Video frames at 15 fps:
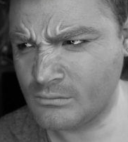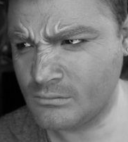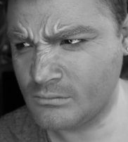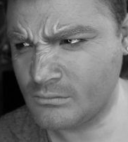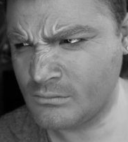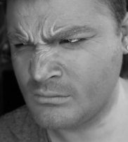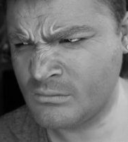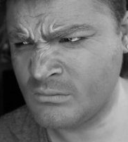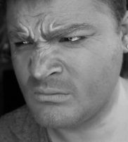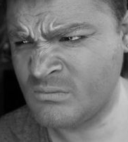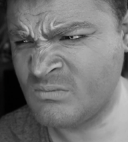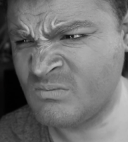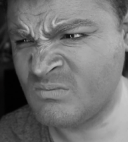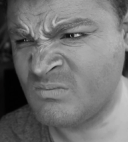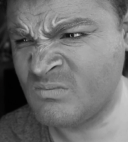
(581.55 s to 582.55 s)

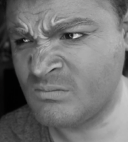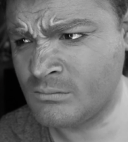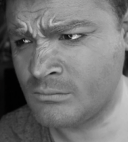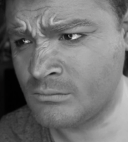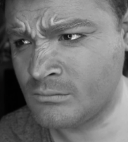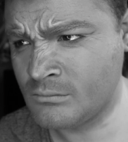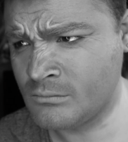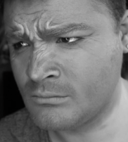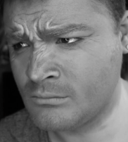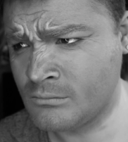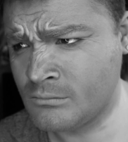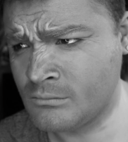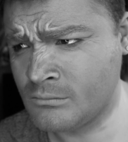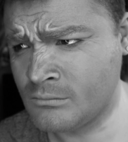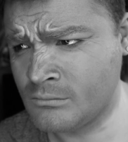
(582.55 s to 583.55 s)

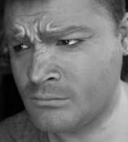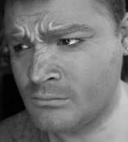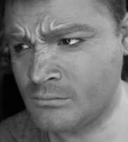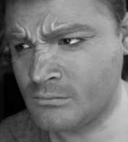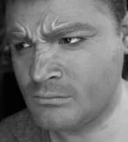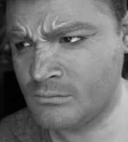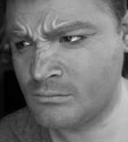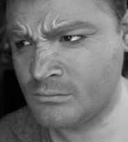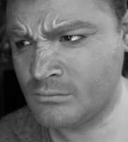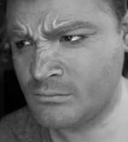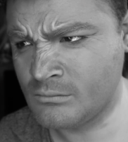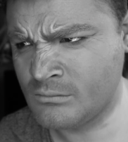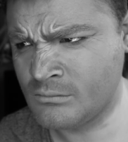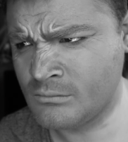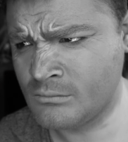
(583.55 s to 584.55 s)

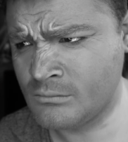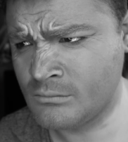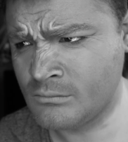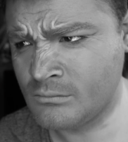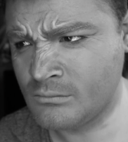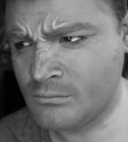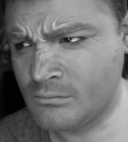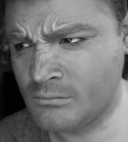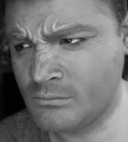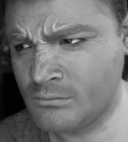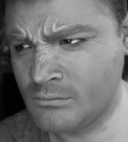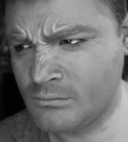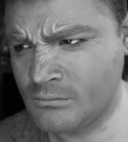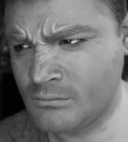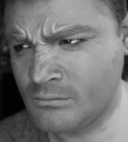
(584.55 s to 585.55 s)

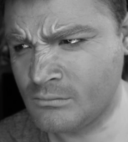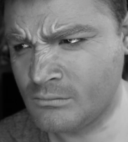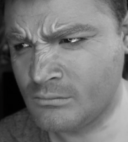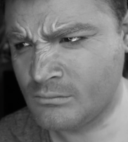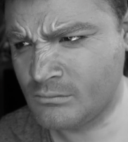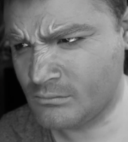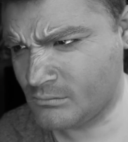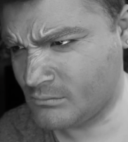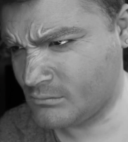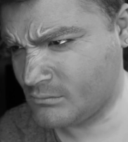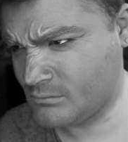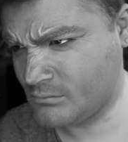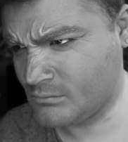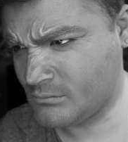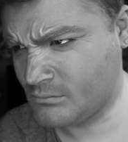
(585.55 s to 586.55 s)

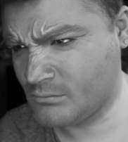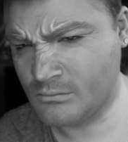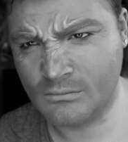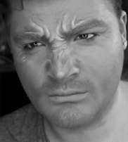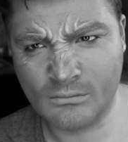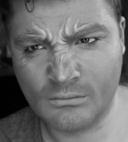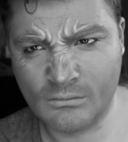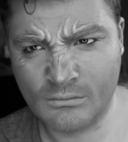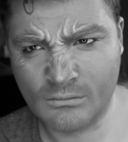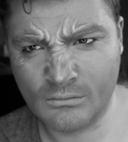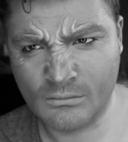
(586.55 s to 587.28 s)
Nothing is said.